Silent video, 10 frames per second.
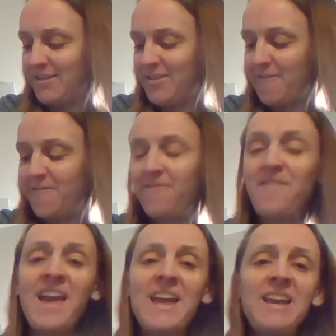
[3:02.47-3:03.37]
The
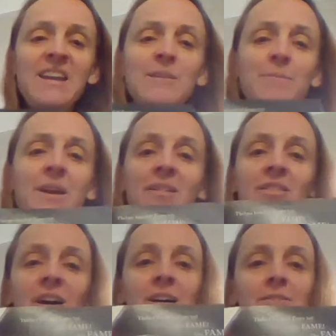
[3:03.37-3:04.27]
fame,
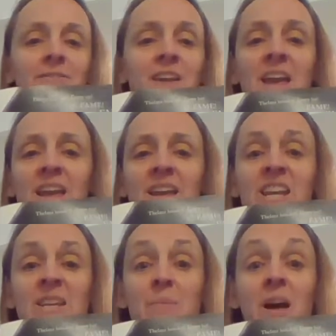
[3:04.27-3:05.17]
the
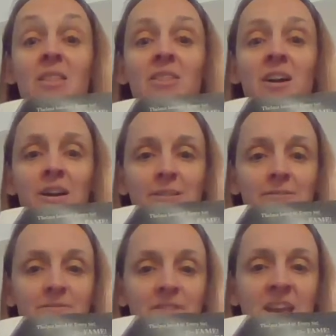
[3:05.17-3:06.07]
fame, the
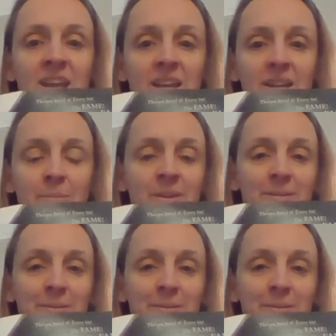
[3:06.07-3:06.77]
fame.